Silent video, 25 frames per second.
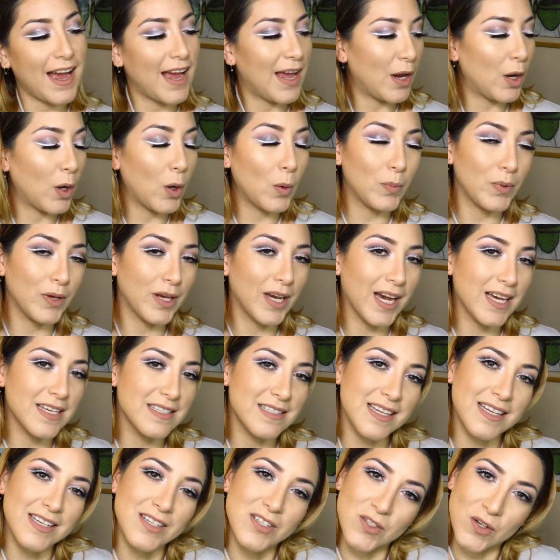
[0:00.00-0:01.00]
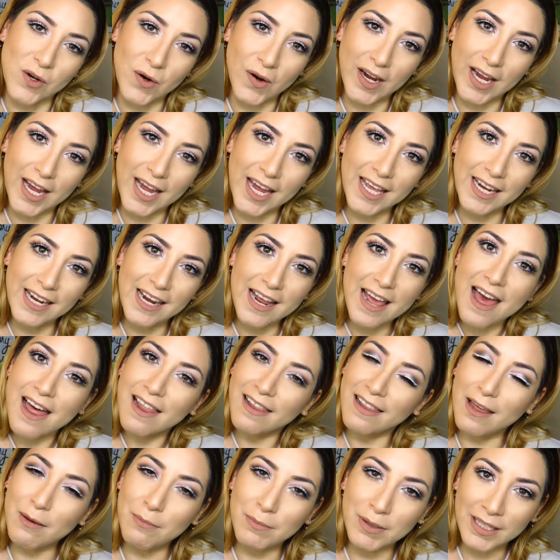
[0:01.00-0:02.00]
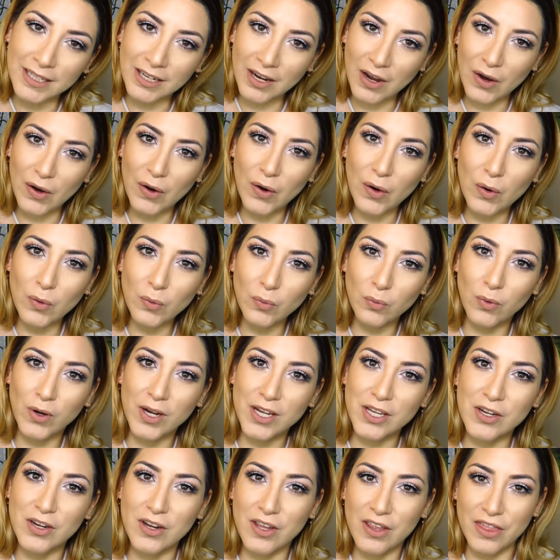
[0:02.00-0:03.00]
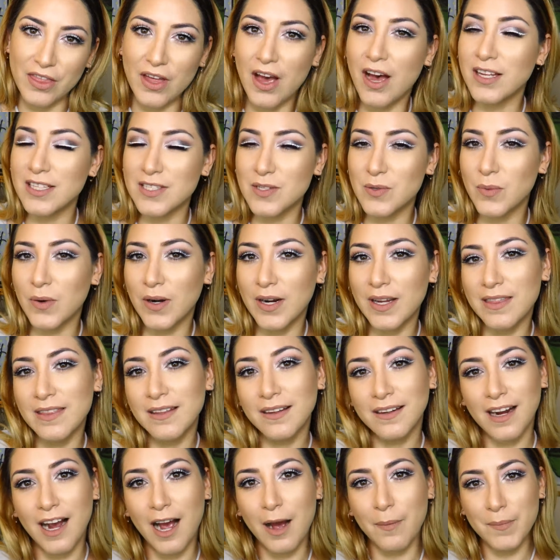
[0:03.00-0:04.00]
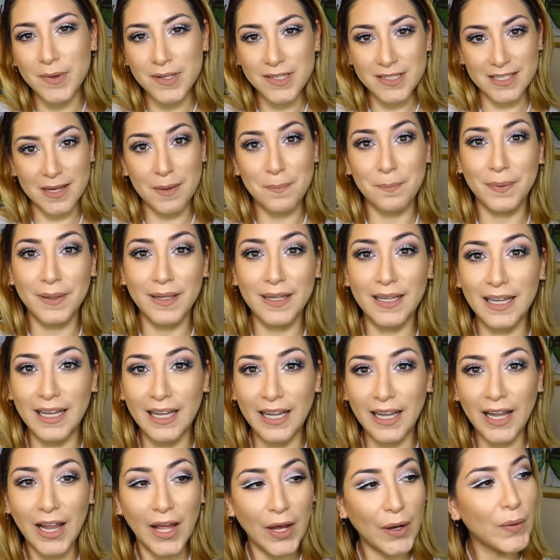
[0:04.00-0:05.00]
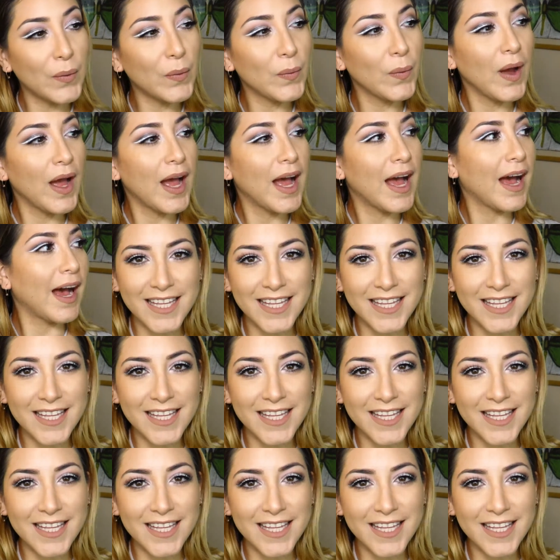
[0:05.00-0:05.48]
I hope you guys enjoy it. Let me know what your thoughts were in the comments below.